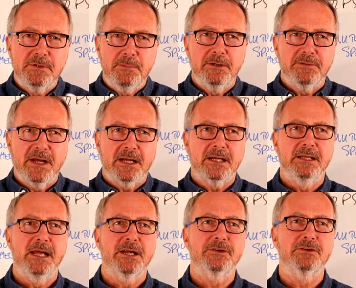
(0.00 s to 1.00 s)
build that
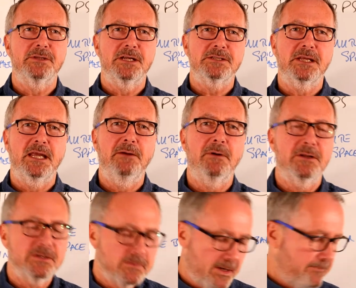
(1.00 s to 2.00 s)
connection. That's the key one
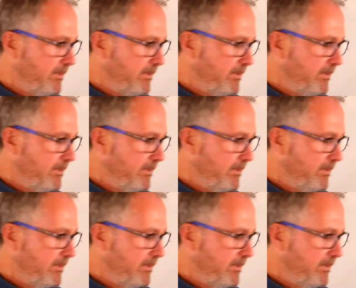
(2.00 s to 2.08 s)
as well.